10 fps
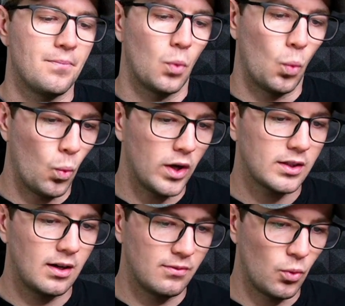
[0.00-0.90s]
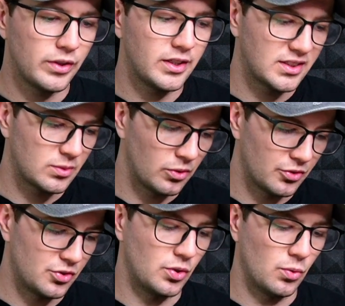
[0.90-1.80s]
what avoidance will
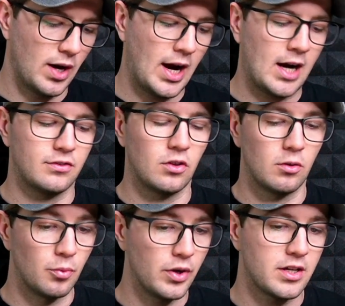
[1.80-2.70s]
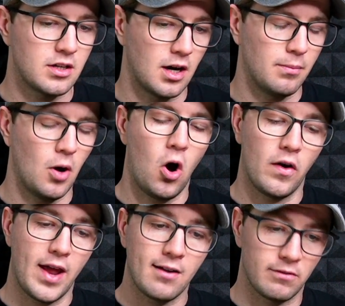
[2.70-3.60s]
do after a breakup,
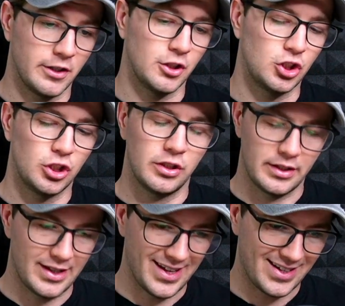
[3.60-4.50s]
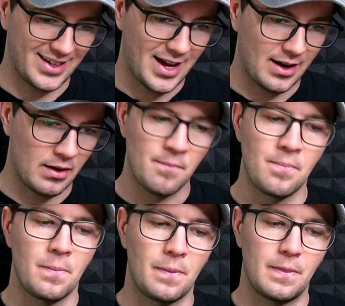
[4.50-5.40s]
on average, yet again,
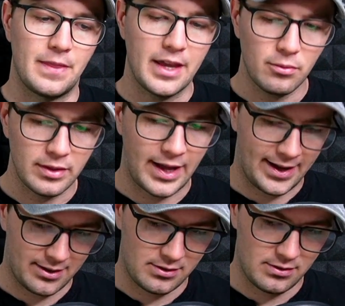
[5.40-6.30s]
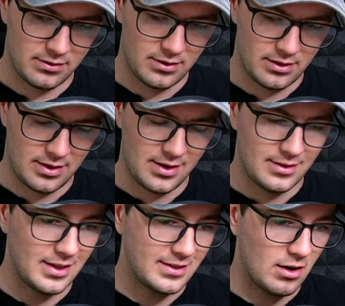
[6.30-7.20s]
they will act
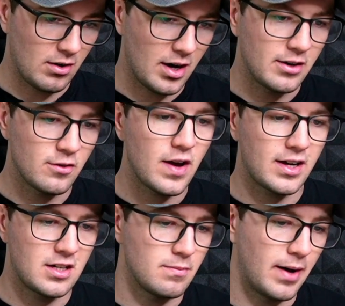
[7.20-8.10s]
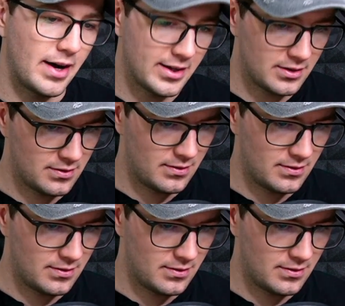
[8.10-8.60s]
that they're unaffected by it.